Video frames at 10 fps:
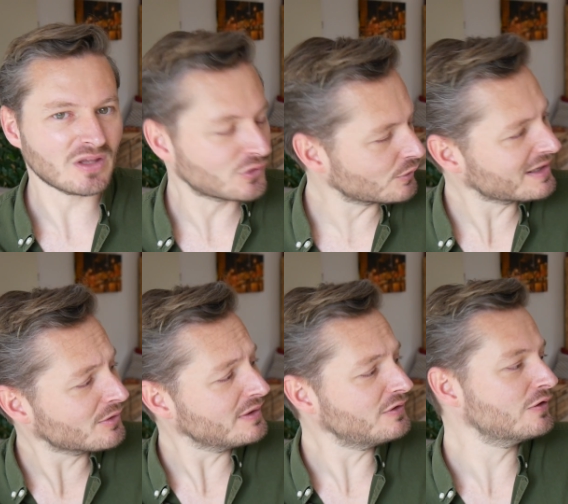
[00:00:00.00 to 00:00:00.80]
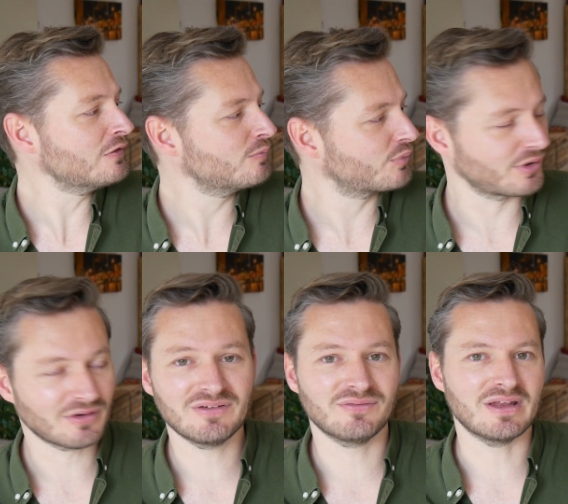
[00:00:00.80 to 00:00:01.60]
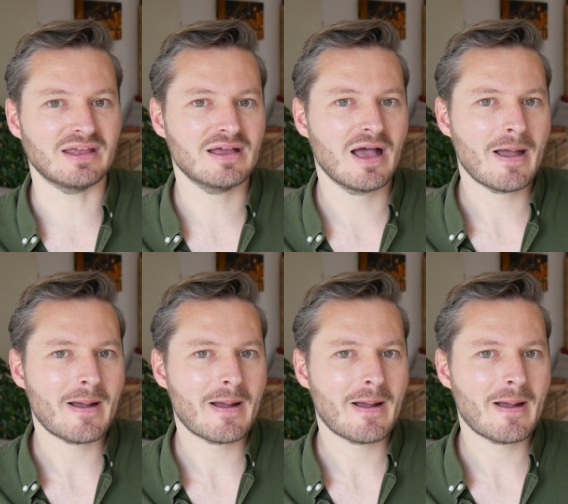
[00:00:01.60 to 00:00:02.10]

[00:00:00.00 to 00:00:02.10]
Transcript: So it increases productivity,